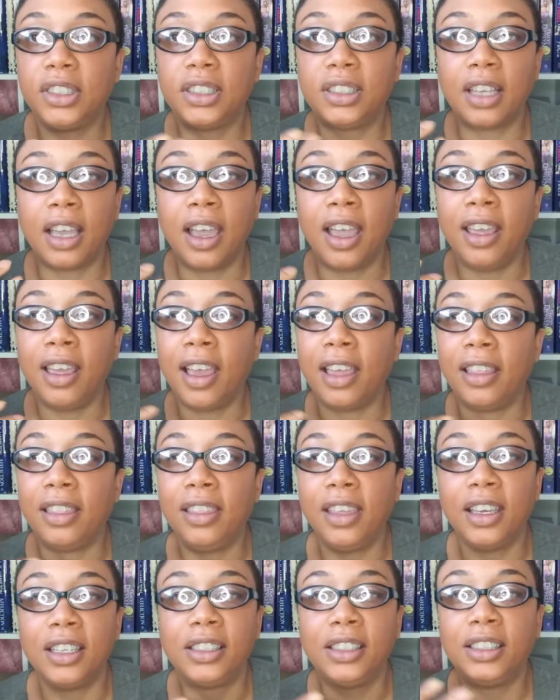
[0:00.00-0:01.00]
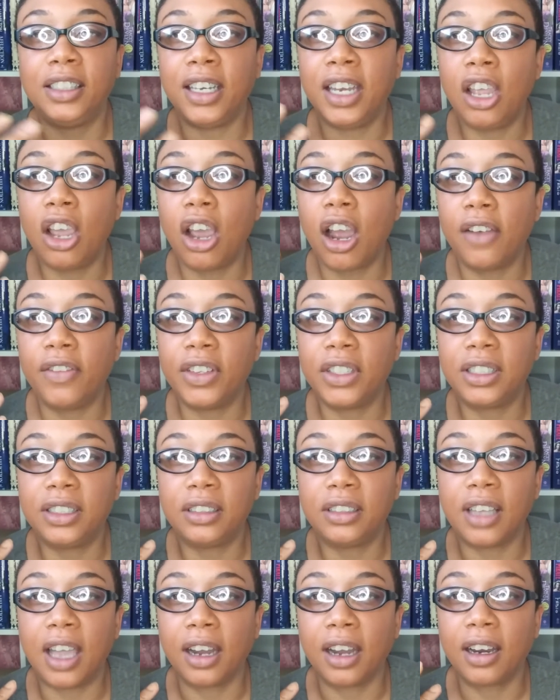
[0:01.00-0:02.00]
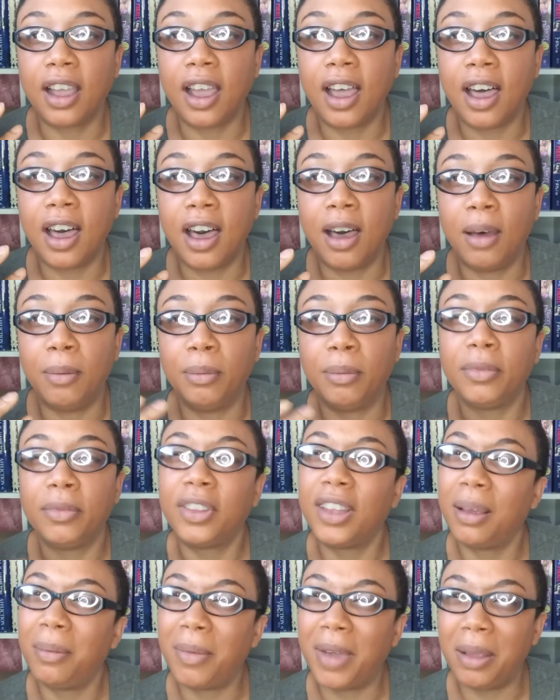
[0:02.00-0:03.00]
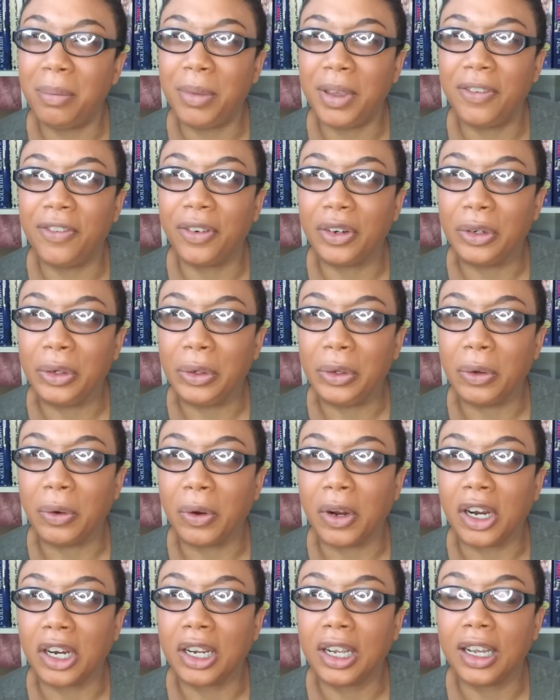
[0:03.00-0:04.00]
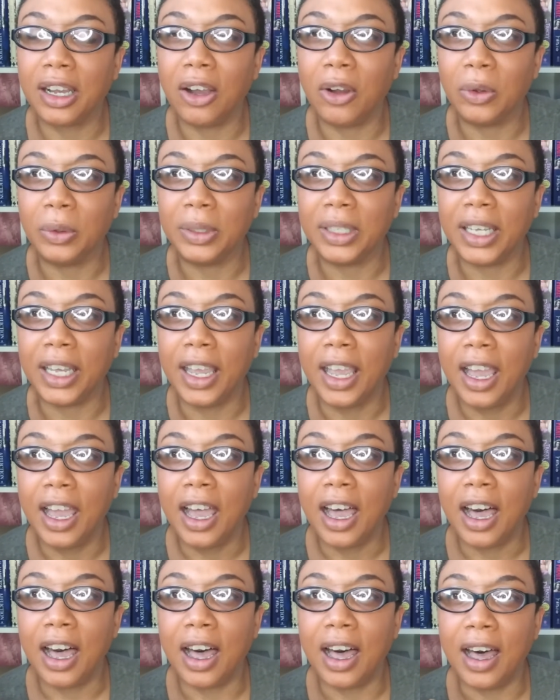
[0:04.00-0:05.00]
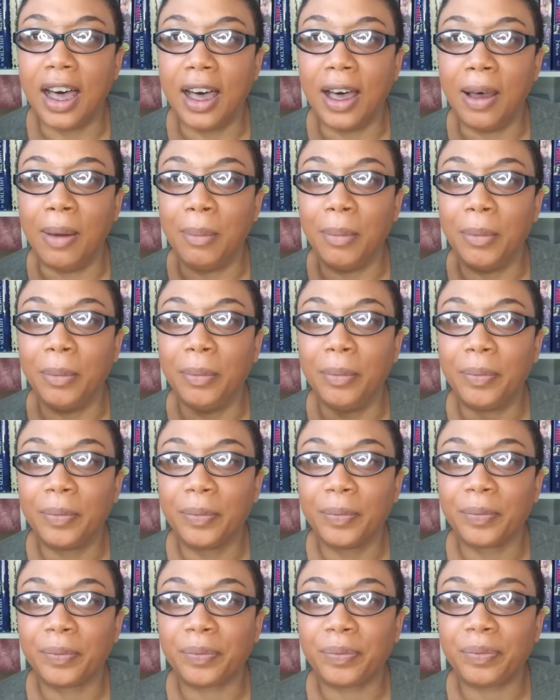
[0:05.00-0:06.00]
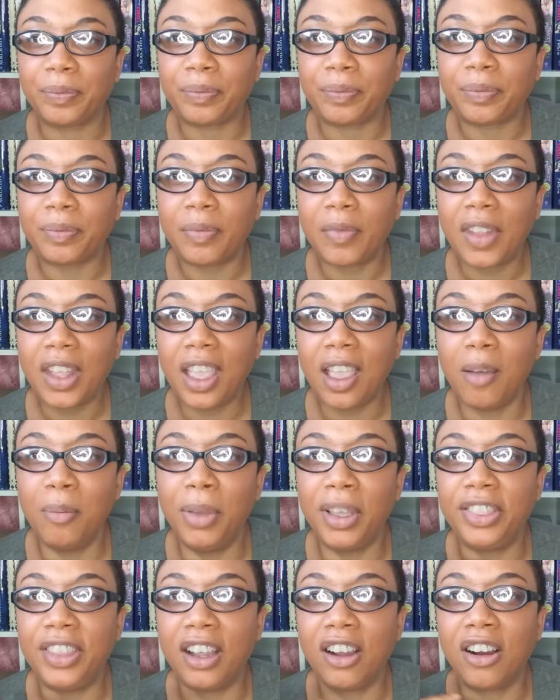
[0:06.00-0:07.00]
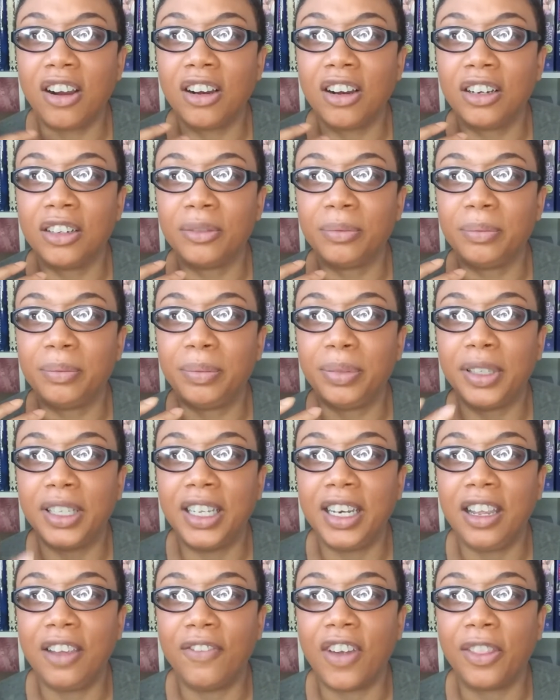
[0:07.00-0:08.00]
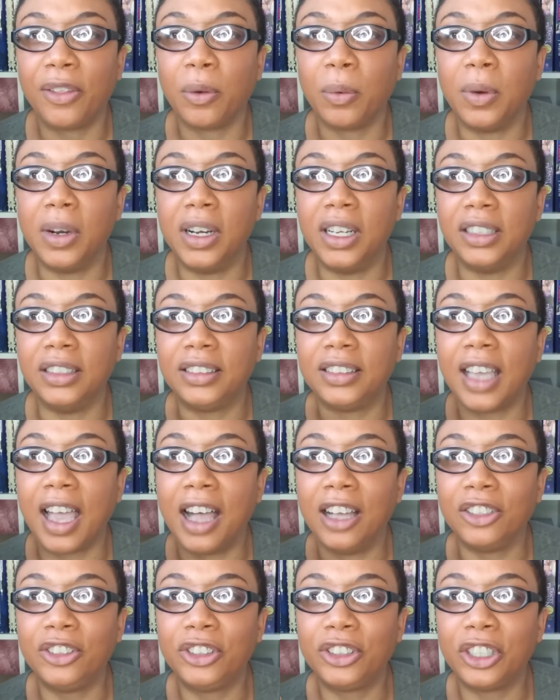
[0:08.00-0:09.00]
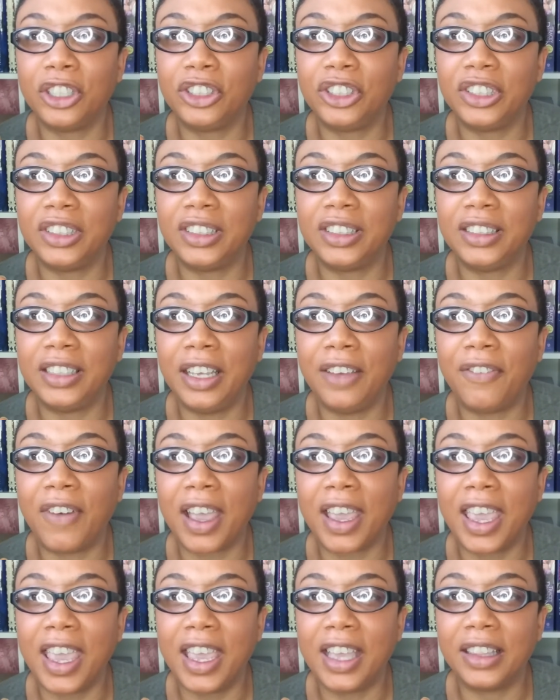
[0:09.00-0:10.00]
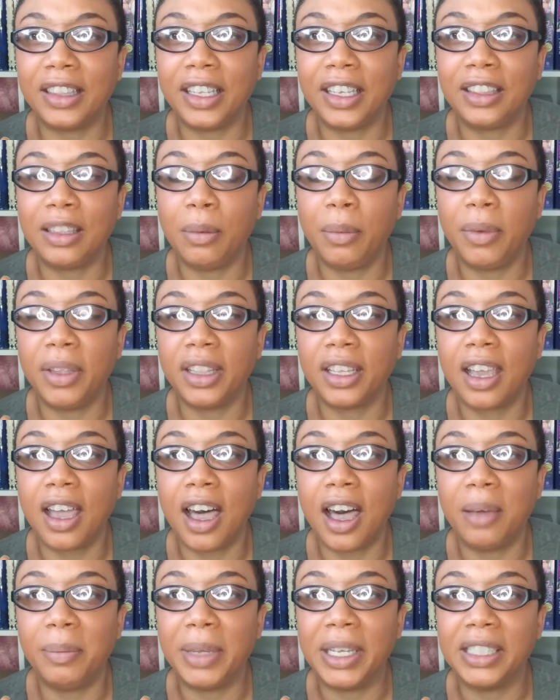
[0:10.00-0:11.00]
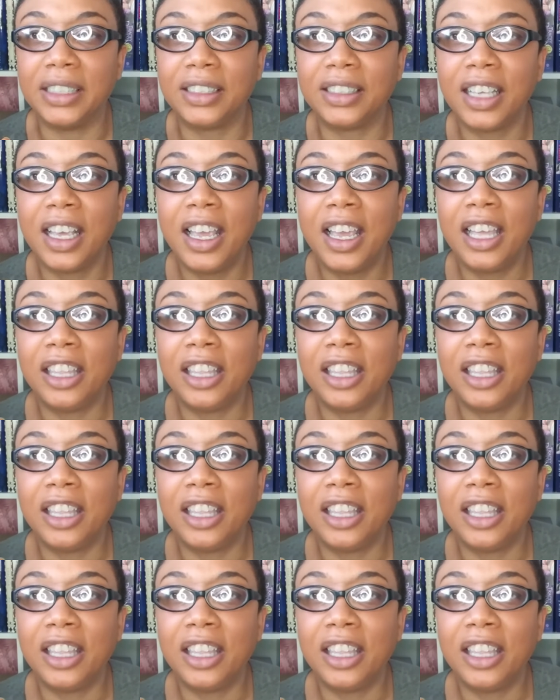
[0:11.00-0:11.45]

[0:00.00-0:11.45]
I think cityharvest.com, that might be for New York only. Um, but there are plenty of other ones. I'll search and see if I can't link them in the comments.